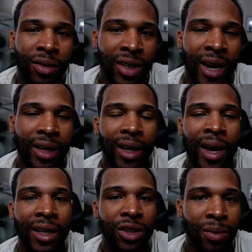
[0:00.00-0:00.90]
snacked a
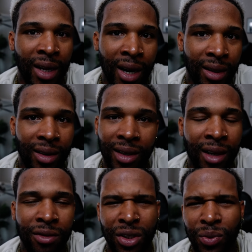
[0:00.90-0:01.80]
lot to be honest, and then
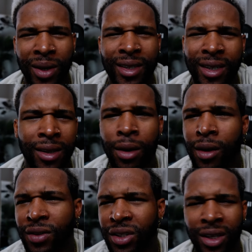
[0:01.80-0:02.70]
ever since we got together, all
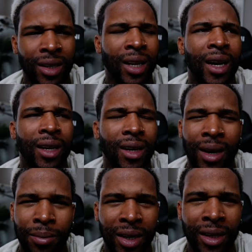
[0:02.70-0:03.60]
of a sudden like
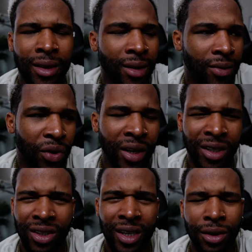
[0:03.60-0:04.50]
I'm eating freaking
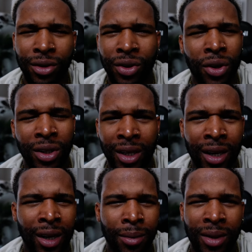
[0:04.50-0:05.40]
Snickers all the
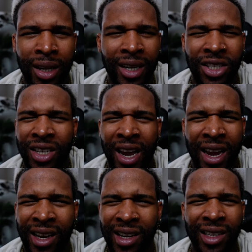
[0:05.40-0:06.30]
time, and like just
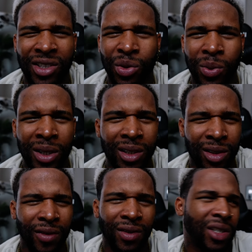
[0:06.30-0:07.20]
candy and sweets and
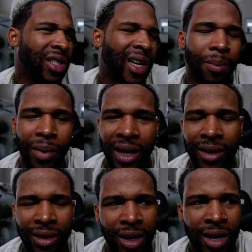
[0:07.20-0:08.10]
stuff, that. she like
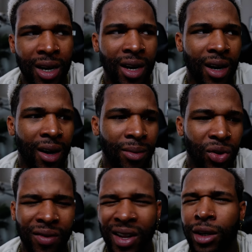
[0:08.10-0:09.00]
bakes. Um, so I
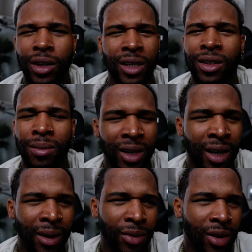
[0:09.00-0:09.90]
have like cookies
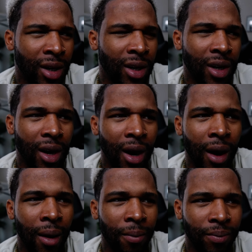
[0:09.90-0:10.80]
sometimes.
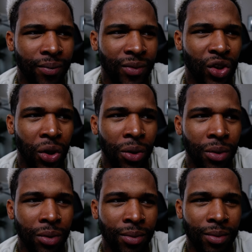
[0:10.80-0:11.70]
Um,
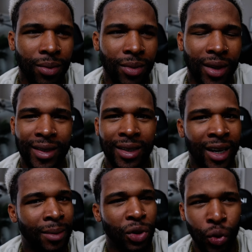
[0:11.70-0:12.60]
so it's
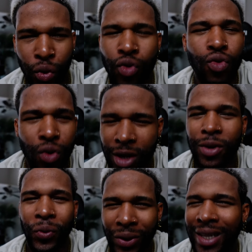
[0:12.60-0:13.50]
time to
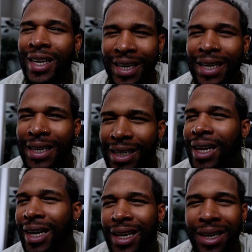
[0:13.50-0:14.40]
really like